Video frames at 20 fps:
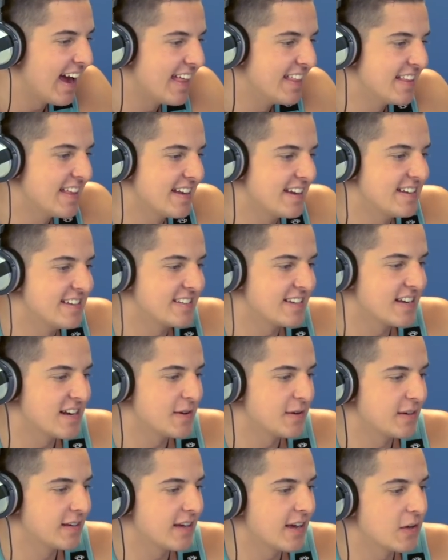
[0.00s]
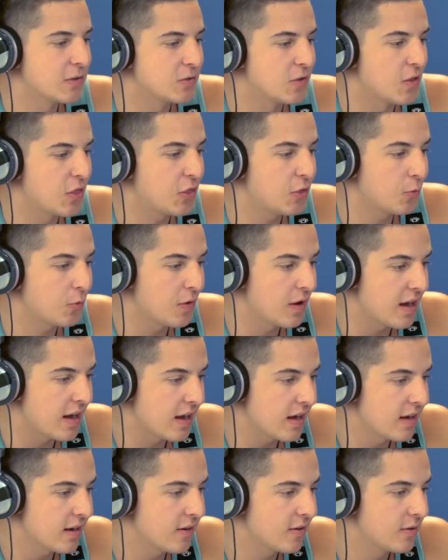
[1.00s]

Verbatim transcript: And then he's gonna go to three.